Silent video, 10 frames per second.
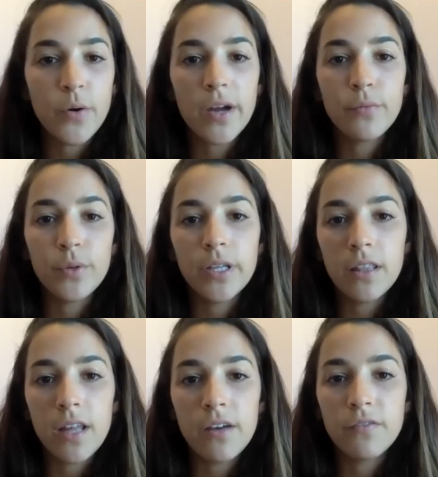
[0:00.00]
I really
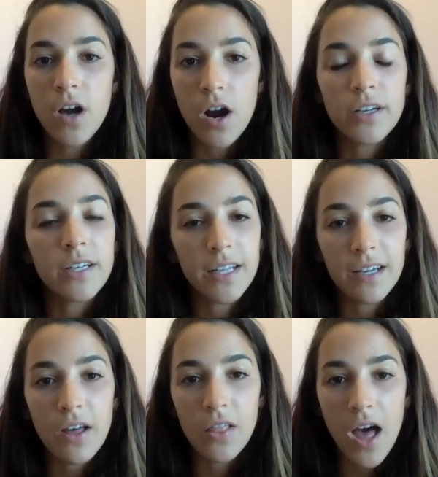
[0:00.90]
love gardening
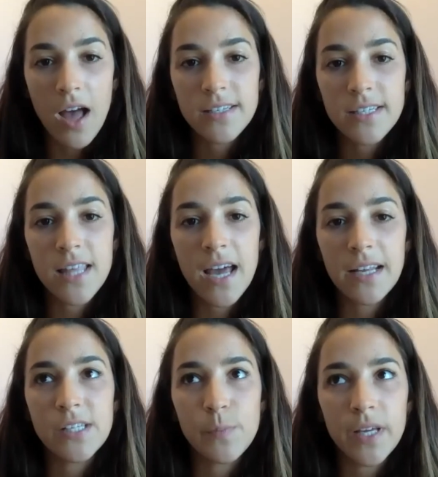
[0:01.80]
a lot. That
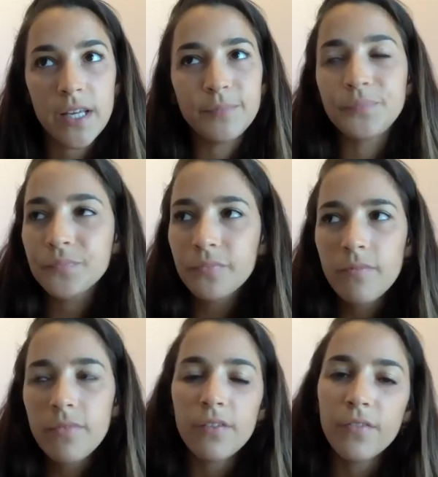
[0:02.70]
has been
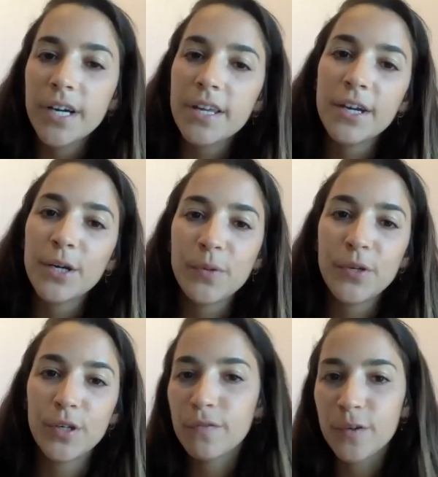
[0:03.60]
very
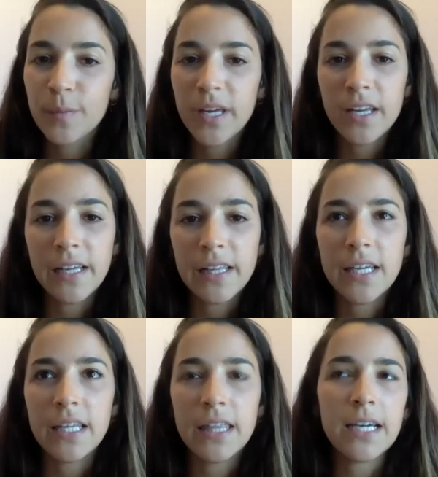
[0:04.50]
therapeutic for me. And I
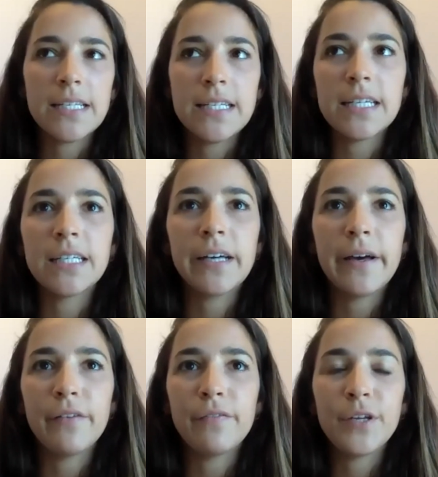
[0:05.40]
think the idea
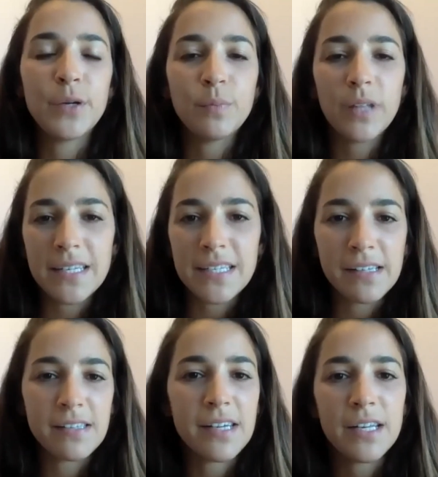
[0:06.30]
of, planting
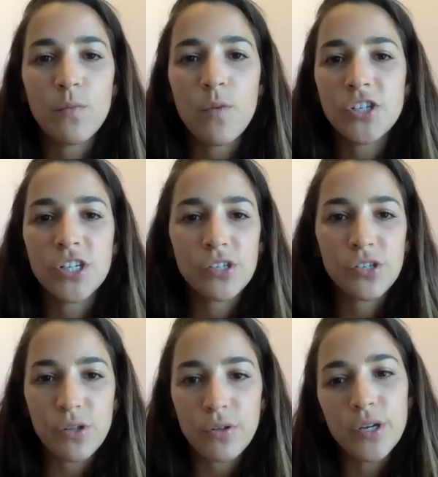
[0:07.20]
a seed and watching it
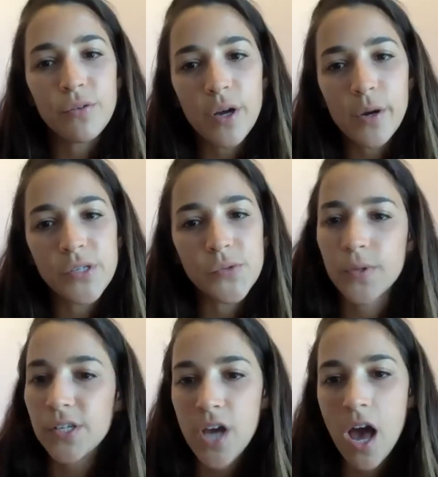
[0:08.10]
slowly grow has
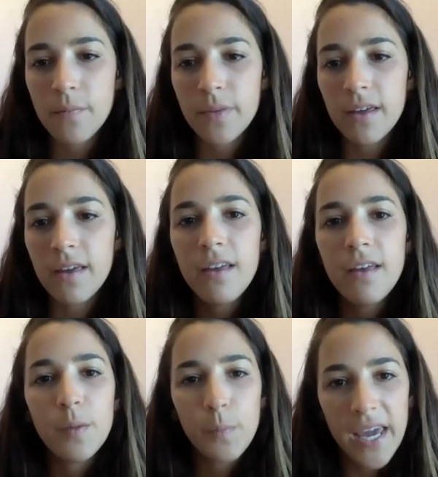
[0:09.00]
really taught me
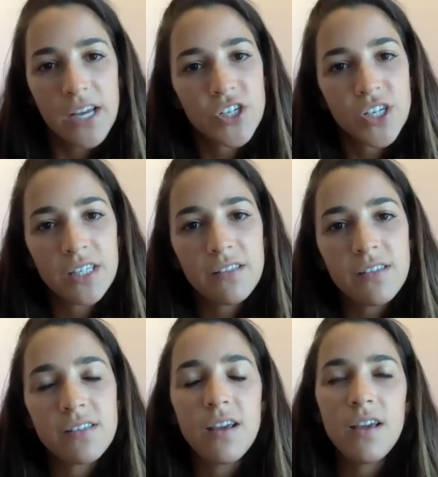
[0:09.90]

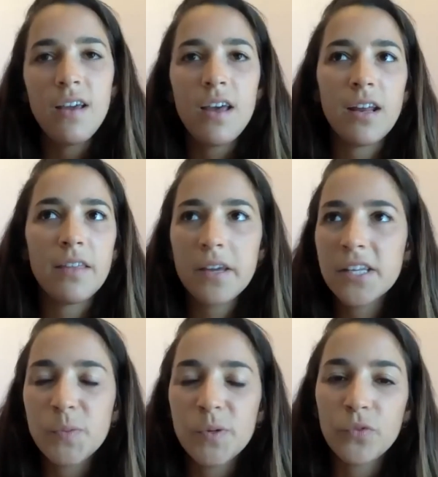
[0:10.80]
patience. And I think
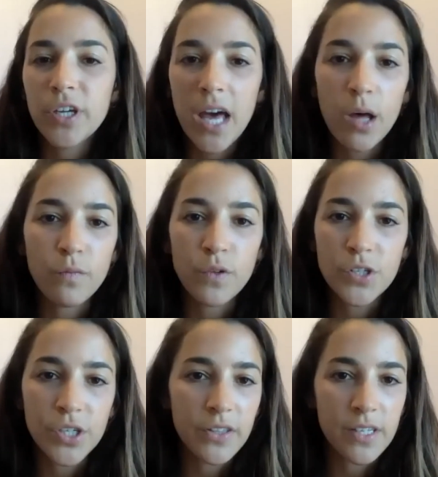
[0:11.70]
it's been really helpful
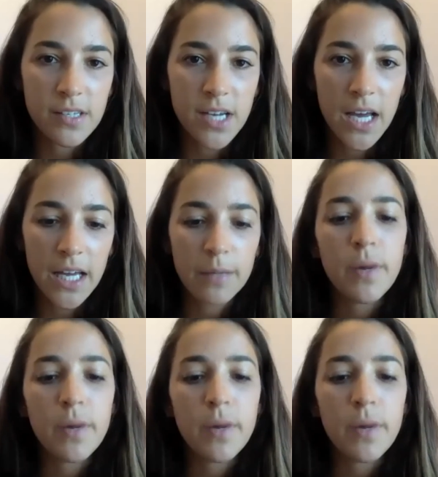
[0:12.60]
during this time.